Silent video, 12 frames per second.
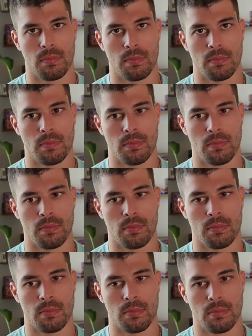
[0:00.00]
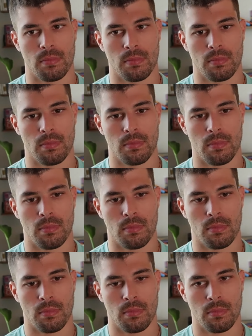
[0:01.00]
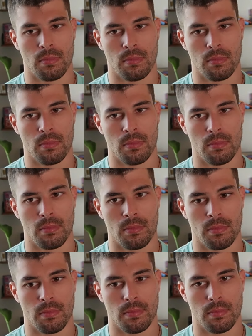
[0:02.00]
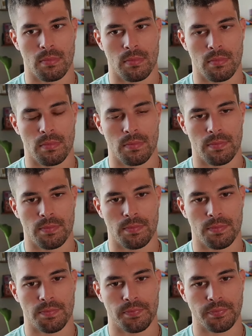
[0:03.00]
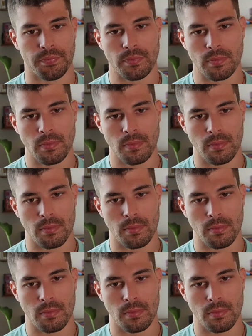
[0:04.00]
No words are spoken by the person on screen.